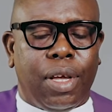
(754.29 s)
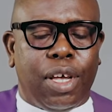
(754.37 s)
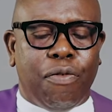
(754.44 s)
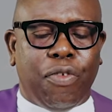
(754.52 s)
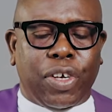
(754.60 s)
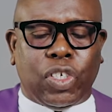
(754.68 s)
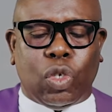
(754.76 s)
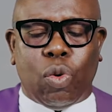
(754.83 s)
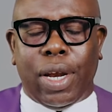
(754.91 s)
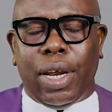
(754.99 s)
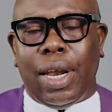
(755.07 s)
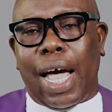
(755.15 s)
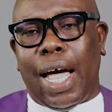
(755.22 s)
In verse
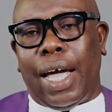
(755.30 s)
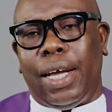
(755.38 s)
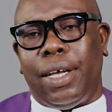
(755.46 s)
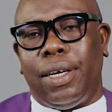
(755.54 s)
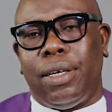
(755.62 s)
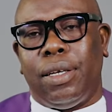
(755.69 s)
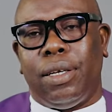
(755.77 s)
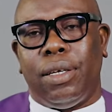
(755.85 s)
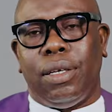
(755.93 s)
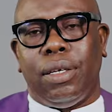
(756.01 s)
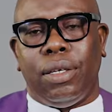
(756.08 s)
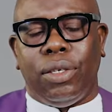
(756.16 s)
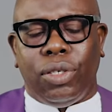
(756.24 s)
29,
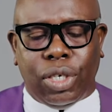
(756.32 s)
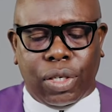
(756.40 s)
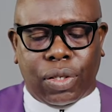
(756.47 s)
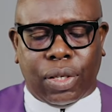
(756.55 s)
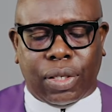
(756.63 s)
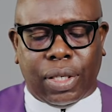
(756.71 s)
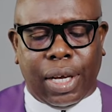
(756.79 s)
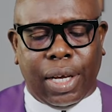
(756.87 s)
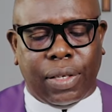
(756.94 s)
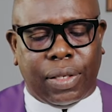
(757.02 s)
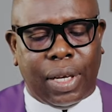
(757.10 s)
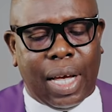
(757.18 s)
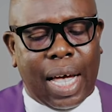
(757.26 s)
Jesus
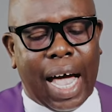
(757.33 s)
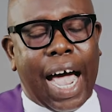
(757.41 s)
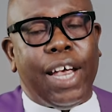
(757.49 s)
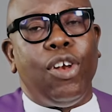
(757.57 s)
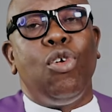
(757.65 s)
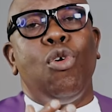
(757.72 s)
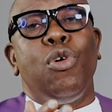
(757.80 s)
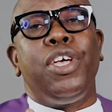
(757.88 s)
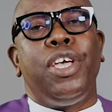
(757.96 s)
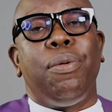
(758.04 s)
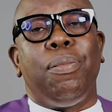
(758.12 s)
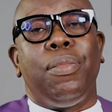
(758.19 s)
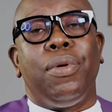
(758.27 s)
says, "I know
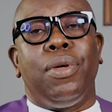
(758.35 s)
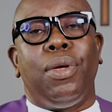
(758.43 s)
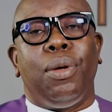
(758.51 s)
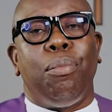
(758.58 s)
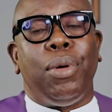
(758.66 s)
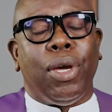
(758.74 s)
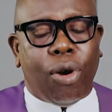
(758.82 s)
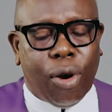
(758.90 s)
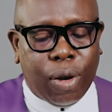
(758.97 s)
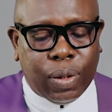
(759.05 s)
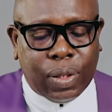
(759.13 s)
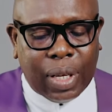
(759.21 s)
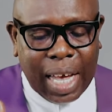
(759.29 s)
him
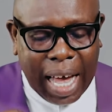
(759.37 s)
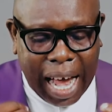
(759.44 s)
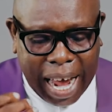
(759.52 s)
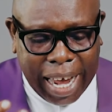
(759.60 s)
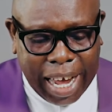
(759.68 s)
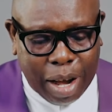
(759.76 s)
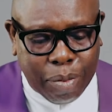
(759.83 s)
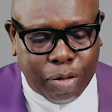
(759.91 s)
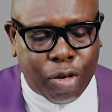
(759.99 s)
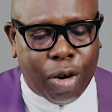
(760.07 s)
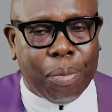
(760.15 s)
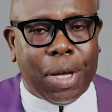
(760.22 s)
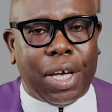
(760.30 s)
because I am
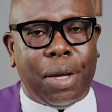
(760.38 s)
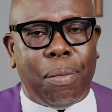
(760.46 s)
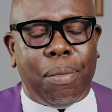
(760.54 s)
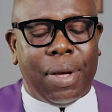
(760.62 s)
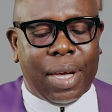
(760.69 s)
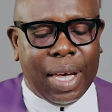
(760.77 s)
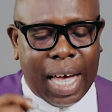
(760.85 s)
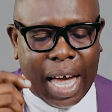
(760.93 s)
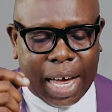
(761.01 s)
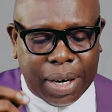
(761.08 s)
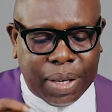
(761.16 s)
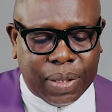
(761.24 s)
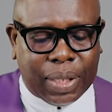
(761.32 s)
from him
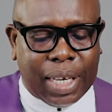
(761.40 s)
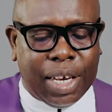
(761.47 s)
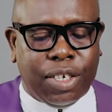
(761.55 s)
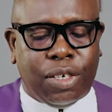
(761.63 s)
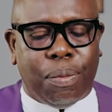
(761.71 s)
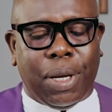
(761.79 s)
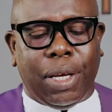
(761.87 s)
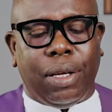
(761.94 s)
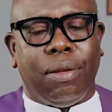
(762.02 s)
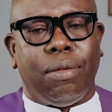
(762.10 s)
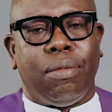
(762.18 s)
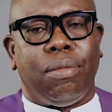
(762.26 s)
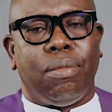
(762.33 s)
and he sent me."
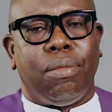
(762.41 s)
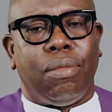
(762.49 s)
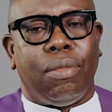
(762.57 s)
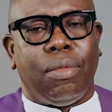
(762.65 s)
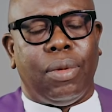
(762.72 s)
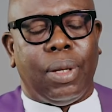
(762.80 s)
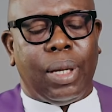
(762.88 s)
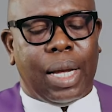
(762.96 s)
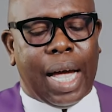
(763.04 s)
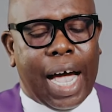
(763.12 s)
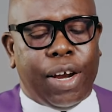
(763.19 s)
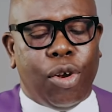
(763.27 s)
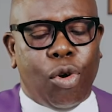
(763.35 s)

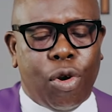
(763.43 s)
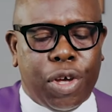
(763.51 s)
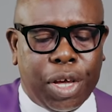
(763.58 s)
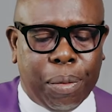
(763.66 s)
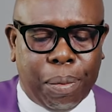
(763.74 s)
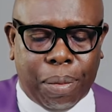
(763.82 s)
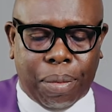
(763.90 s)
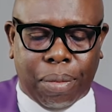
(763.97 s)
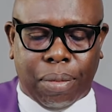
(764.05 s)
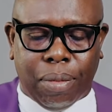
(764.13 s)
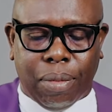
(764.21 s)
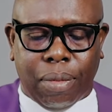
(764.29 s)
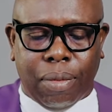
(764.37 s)
I know him,
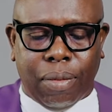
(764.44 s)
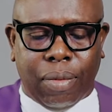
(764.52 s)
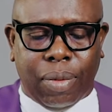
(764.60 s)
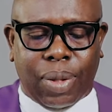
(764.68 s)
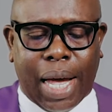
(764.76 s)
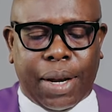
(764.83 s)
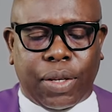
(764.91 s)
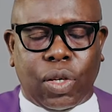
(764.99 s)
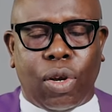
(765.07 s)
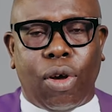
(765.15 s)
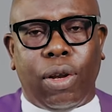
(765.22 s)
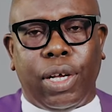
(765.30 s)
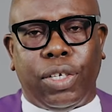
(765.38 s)
that is
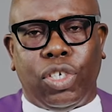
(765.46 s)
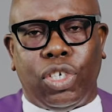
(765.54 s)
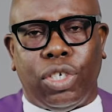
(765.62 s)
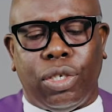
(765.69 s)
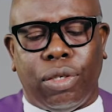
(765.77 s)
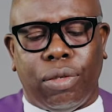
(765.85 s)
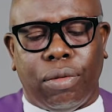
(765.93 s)
knowledge.